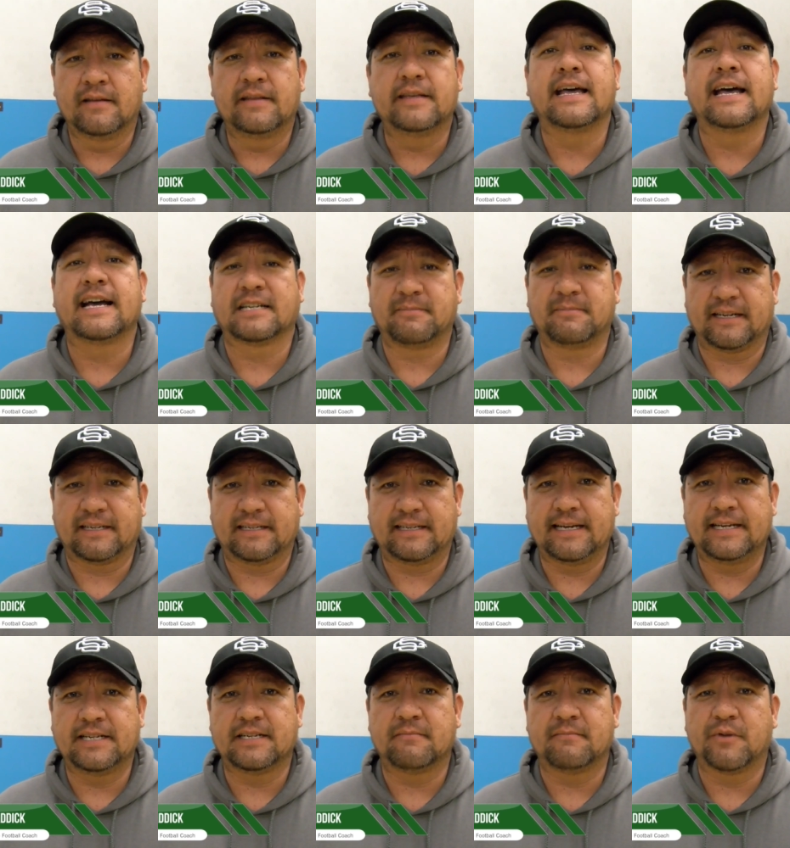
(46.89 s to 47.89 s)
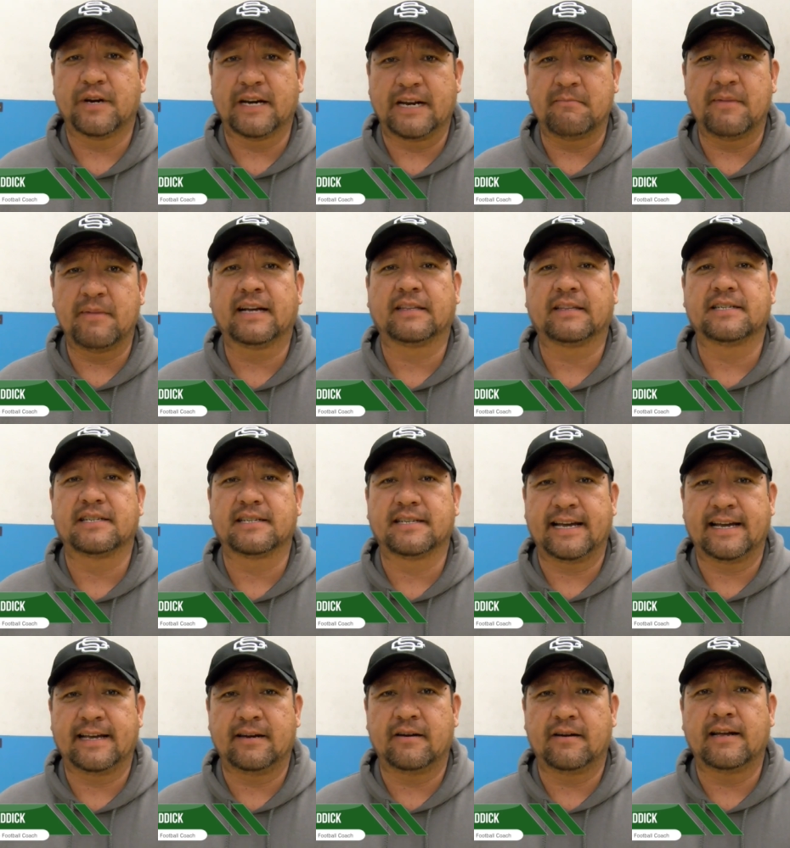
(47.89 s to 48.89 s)
the expectation, bringing back the
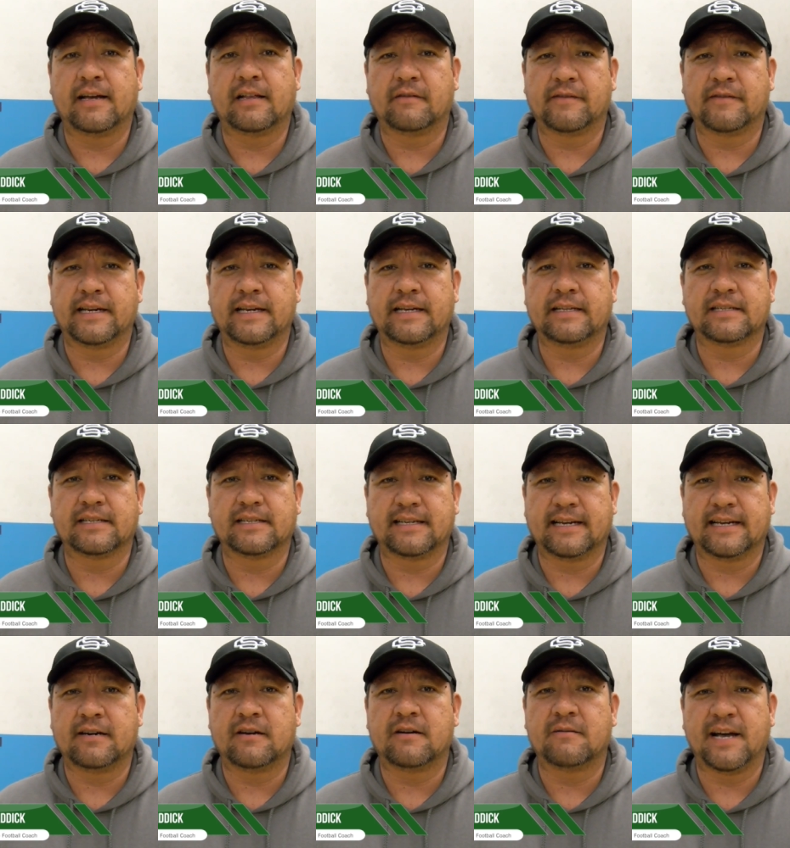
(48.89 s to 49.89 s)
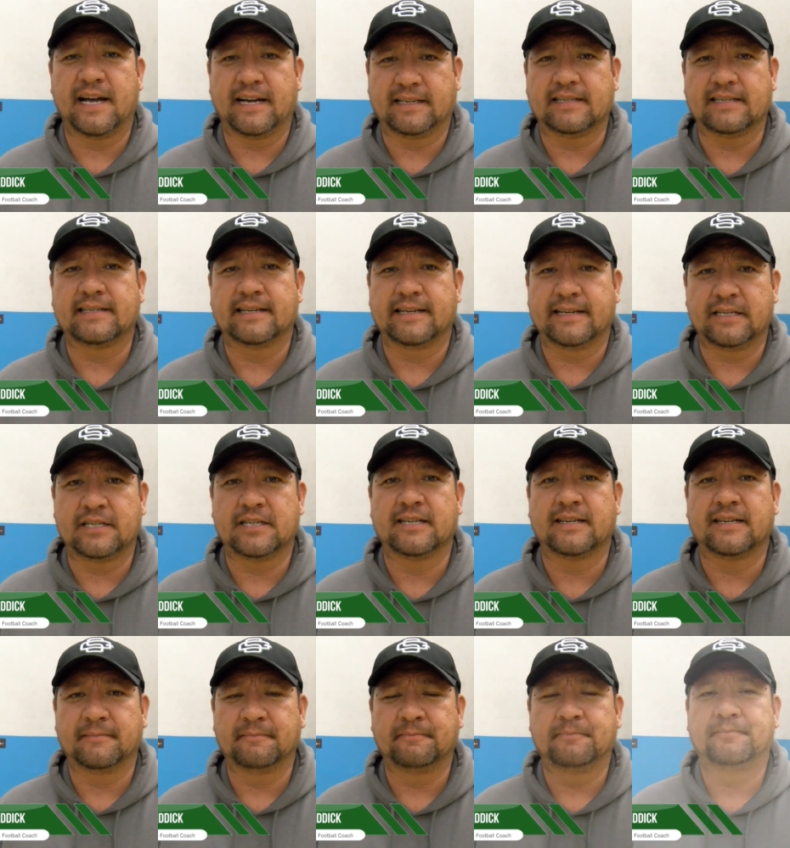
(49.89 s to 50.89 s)
standard, elevating the standard back to
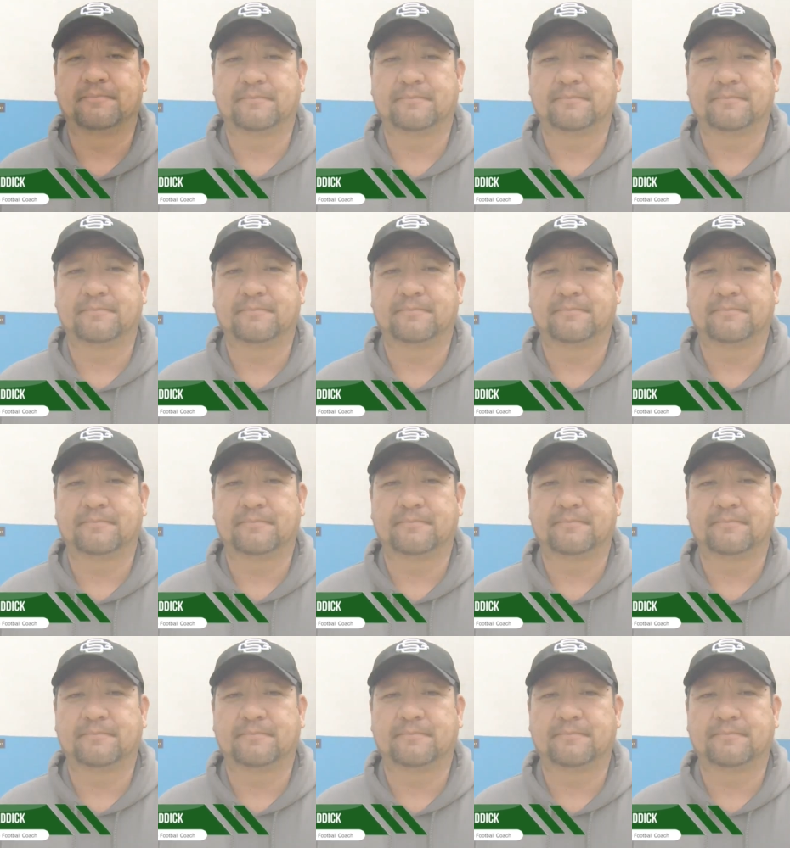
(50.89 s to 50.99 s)
Sanji.